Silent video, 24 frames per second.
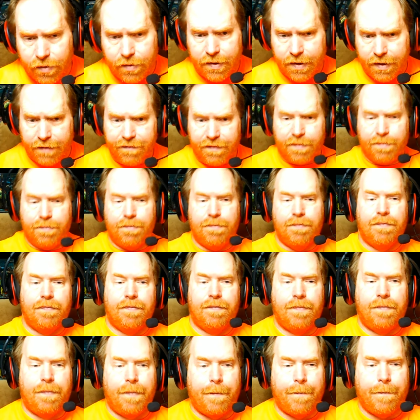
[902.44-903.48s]
living,
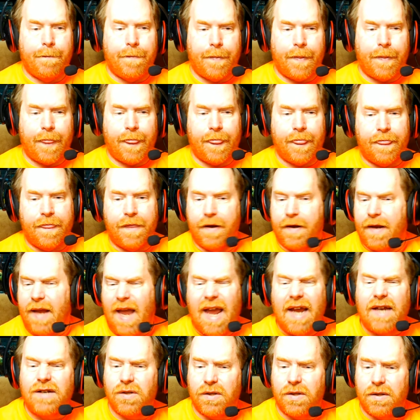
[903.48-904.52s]
they're
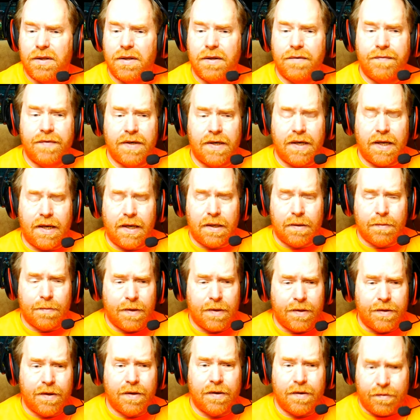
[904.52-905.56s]
actually living
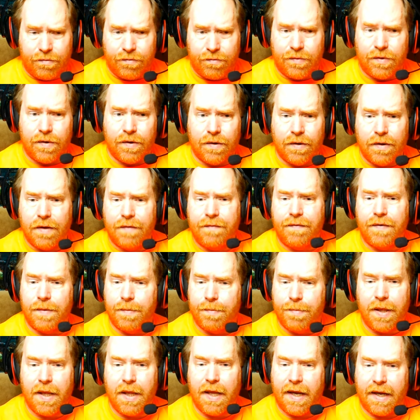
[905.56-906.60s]
they're living
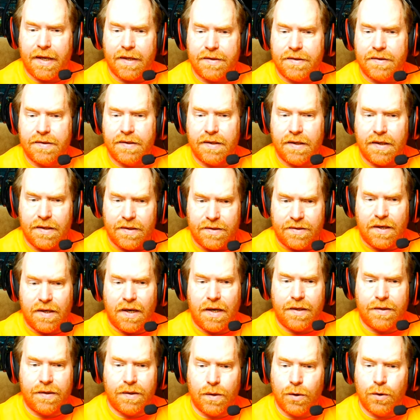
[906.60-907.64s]
plants
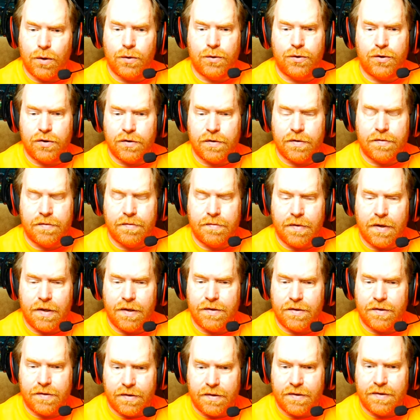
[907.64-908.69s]
inside the ocean,
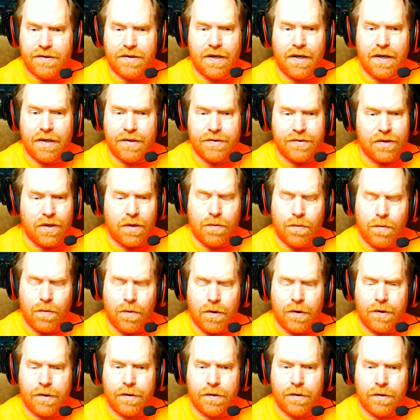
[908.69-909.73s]
inside a
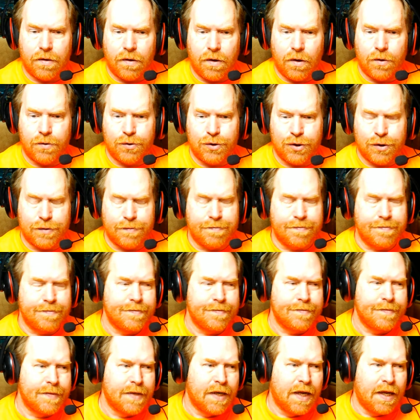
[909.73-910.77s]
saltwater ocean,
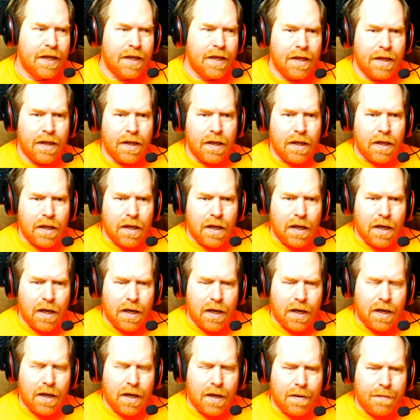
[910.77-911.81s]

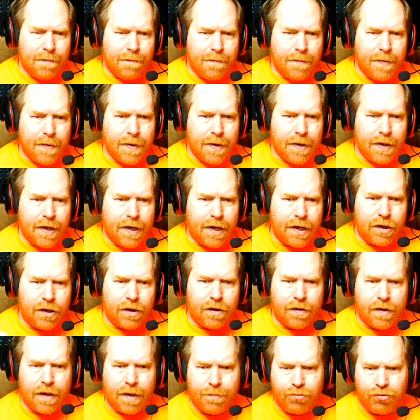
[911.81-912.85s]

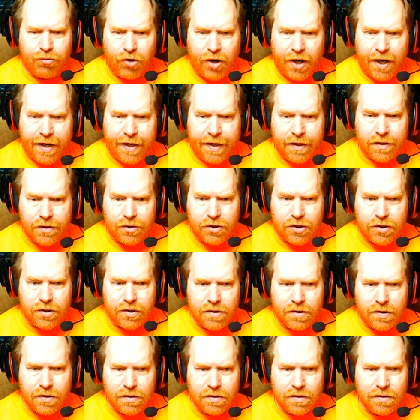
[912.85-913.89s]
and they
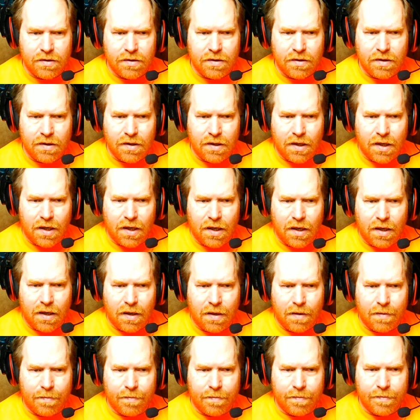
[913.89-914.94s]
branch
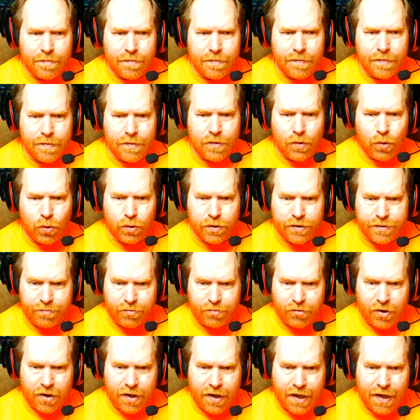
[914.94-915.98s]
or
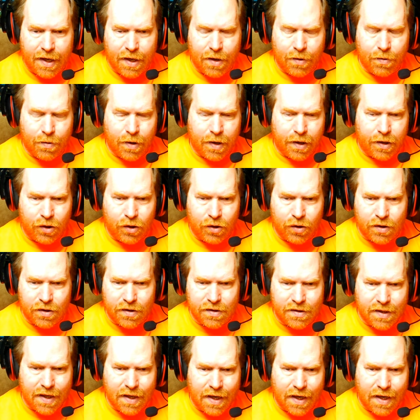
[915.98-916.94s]
spread out, and you can